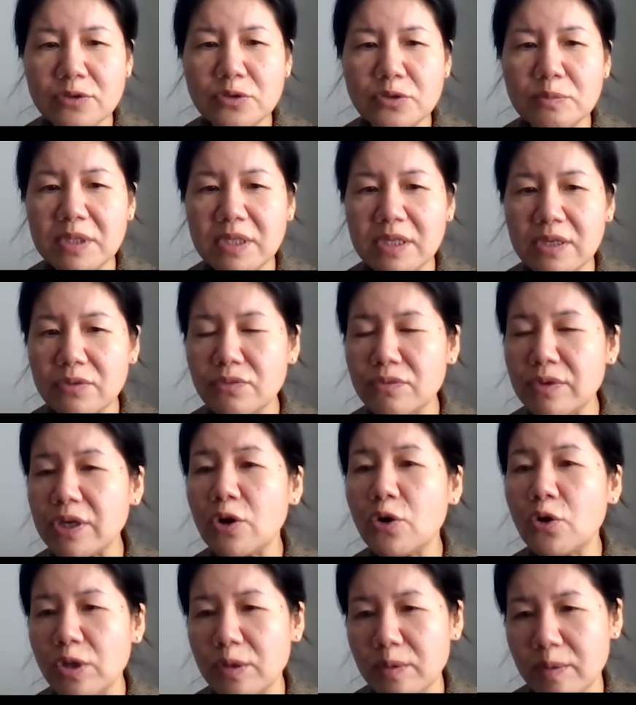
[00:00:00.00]

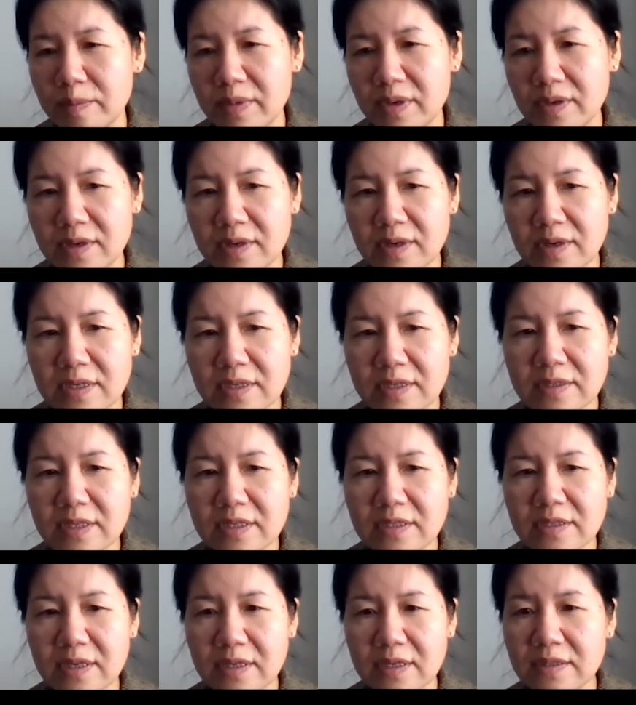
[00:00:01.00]
HBD3 oligomer
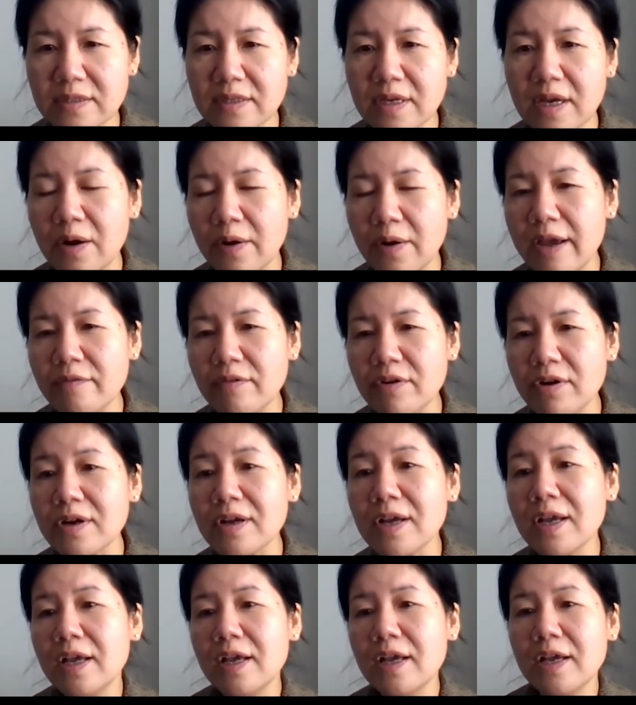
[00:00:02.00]
systems.
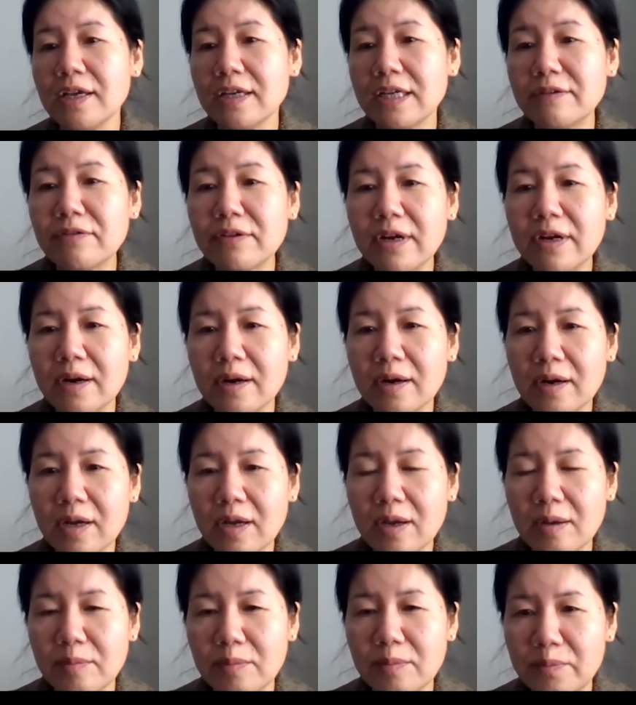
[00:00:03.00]
However, if the
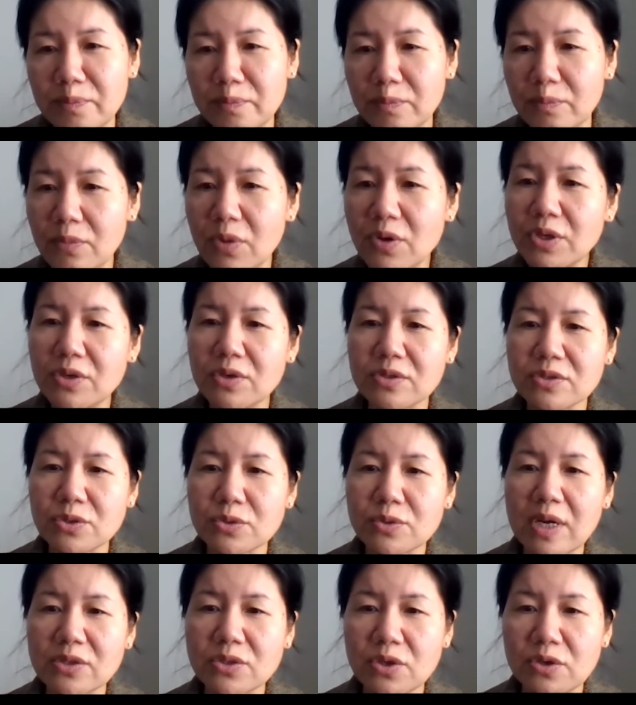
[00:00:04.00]
molecular
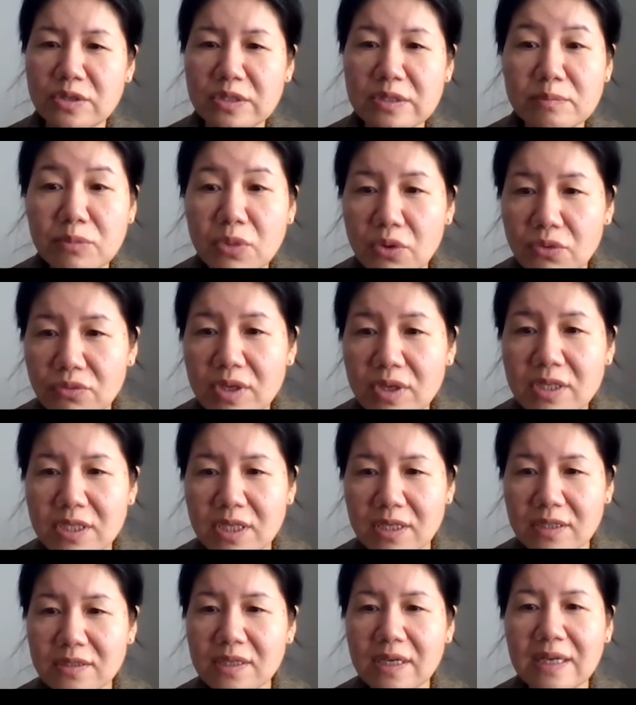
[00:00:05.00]
structure is more
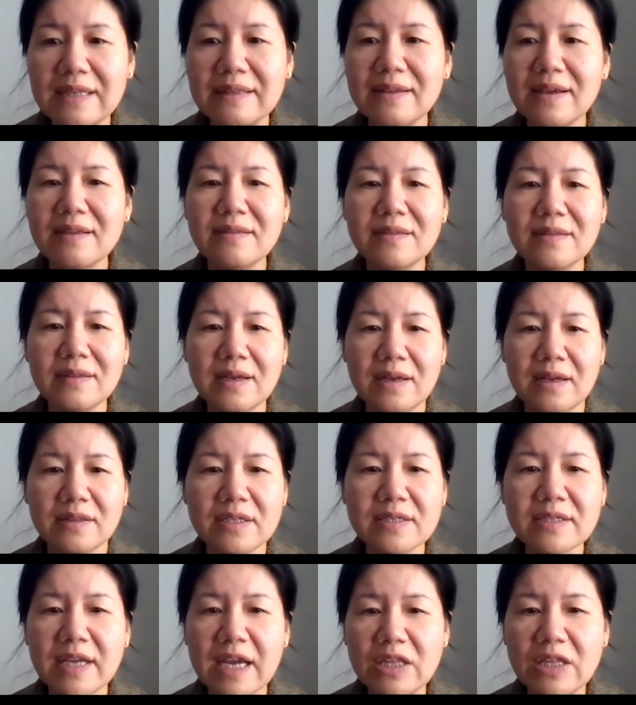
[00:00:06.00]
rigid, then
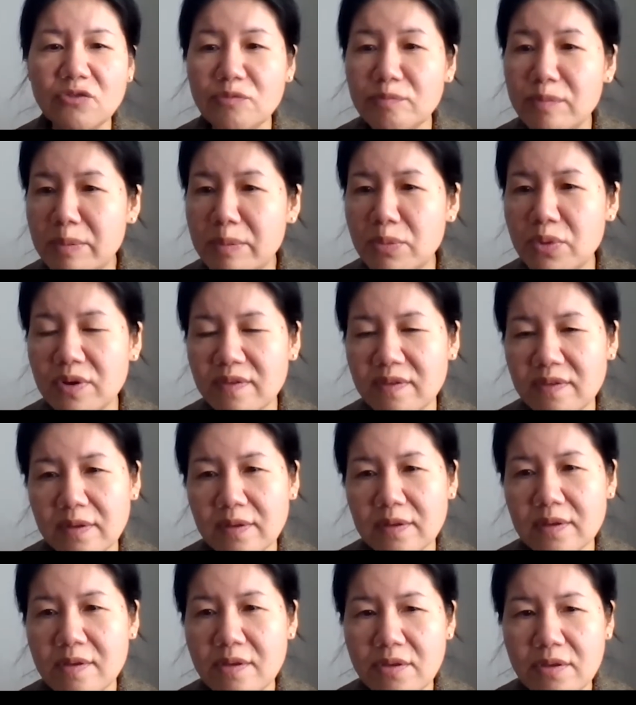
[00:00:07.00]
this kind of membrane
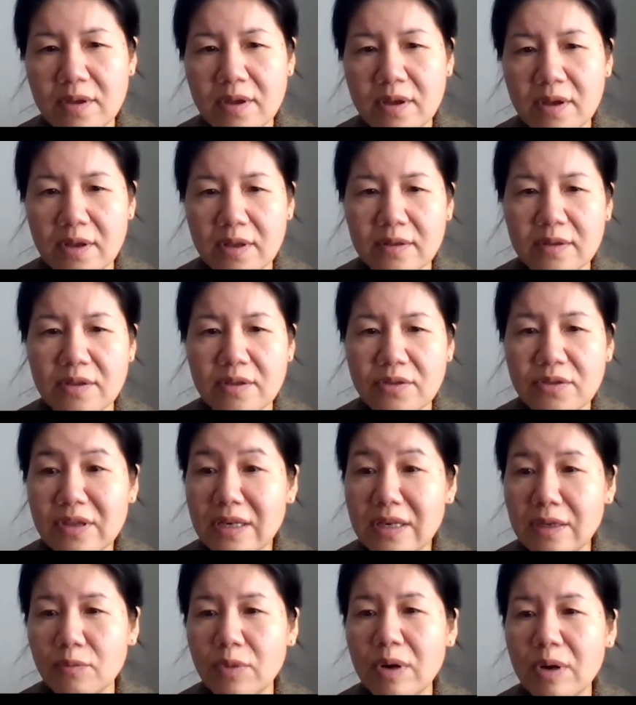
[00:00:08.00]

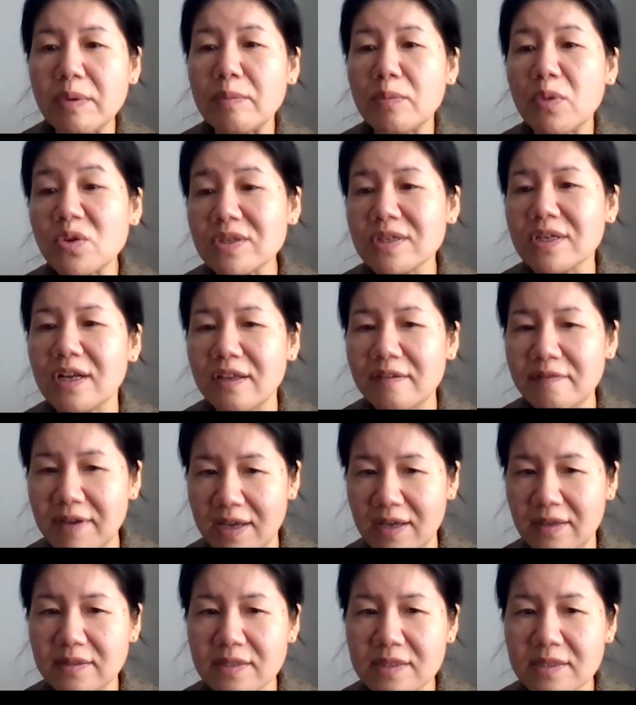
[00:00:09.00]
thinning will be more
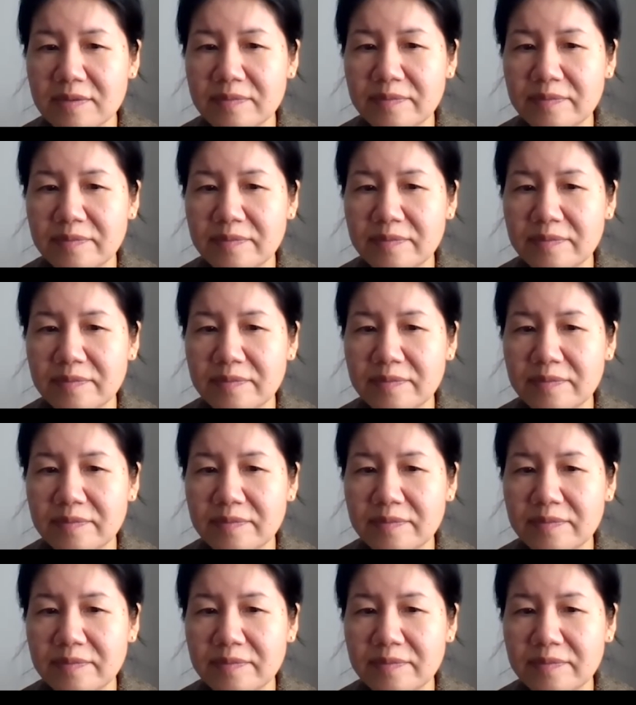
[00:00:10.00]
significant.